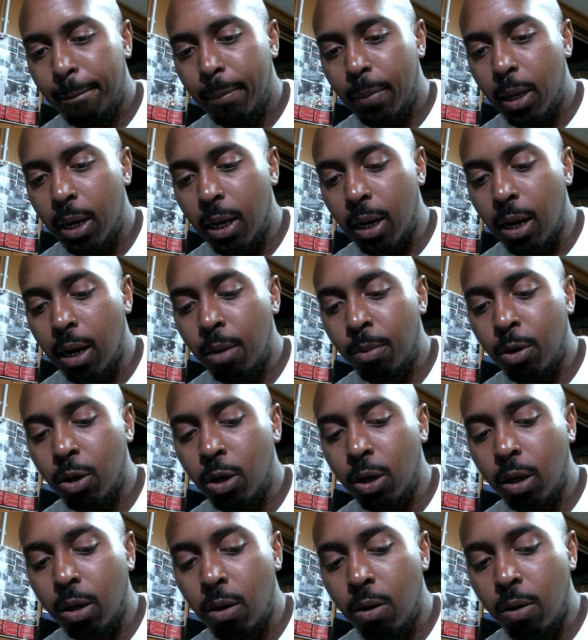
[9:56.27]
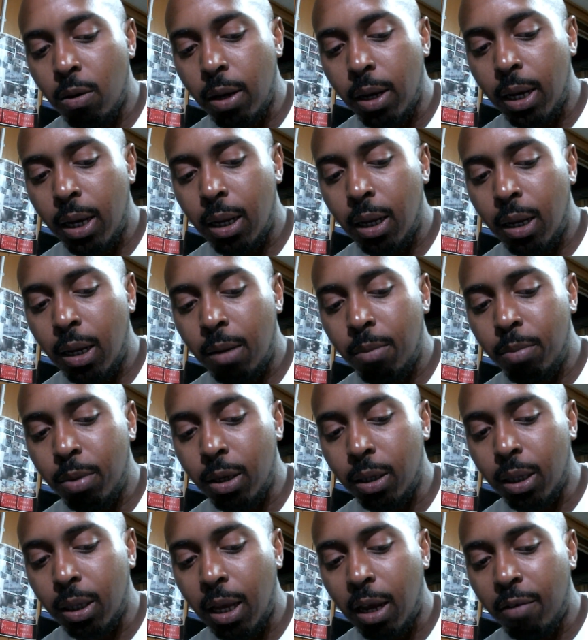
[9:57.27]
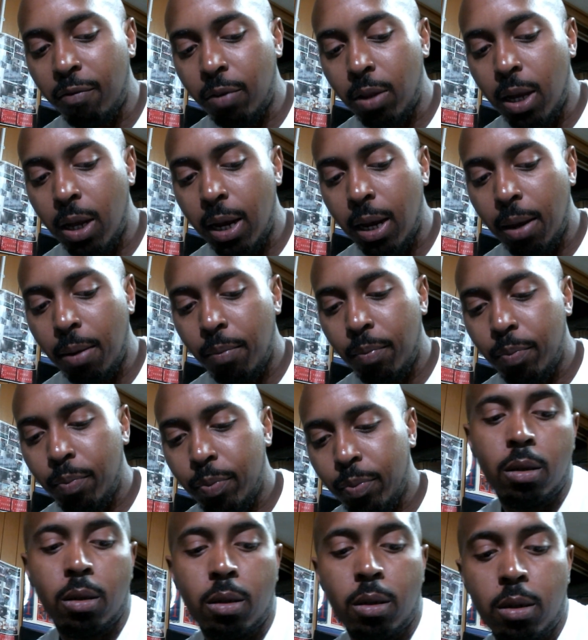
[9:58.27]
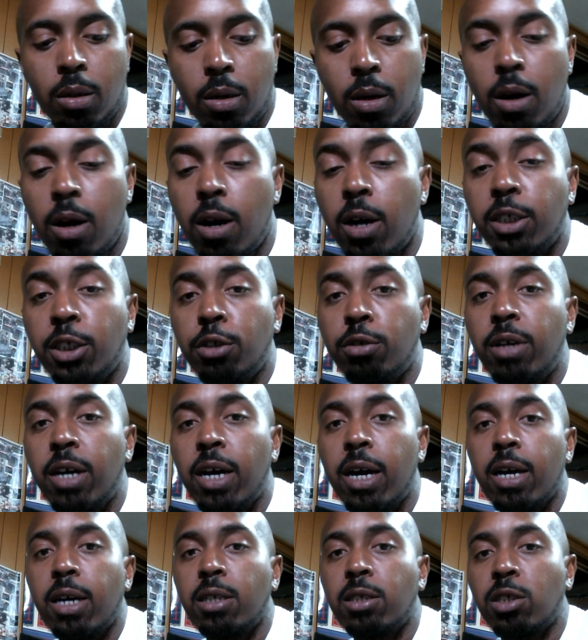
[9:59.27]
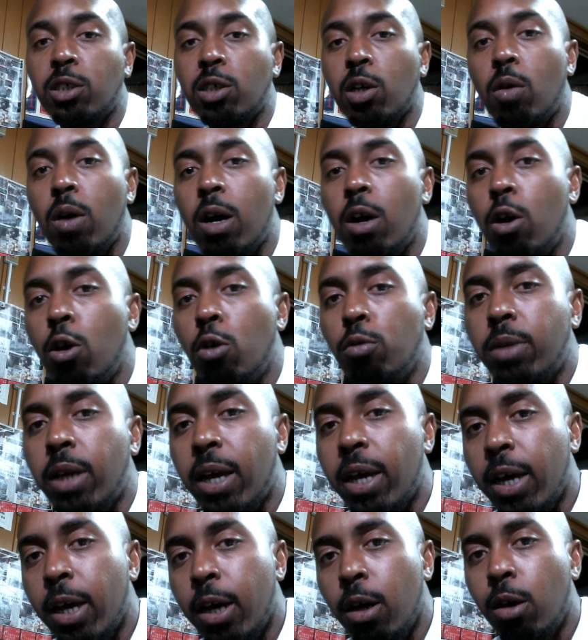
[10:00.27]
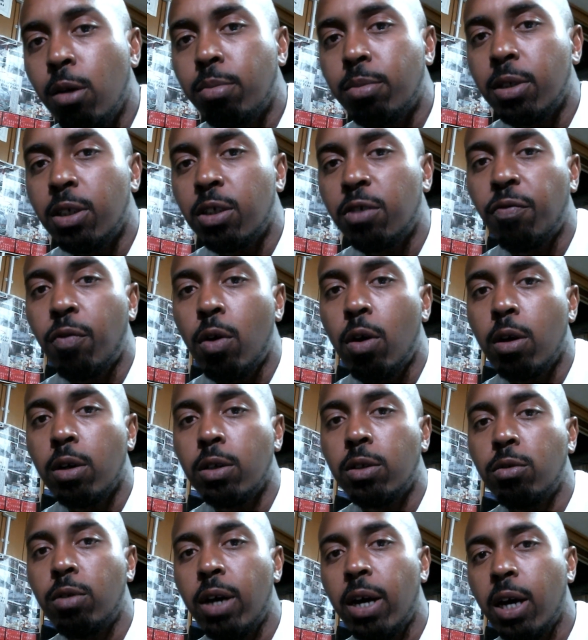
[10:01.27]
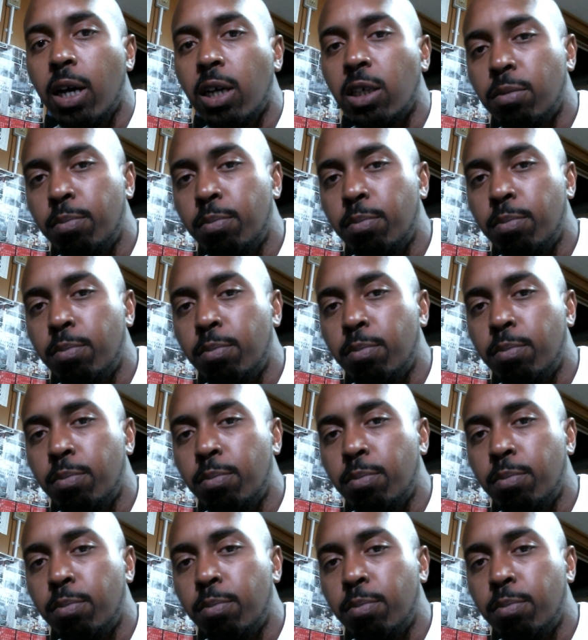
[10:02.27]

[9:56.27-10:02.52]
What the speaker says: and I am gonna go ahead and book that flight. All right, you guys. So I hope that helped as far as you guys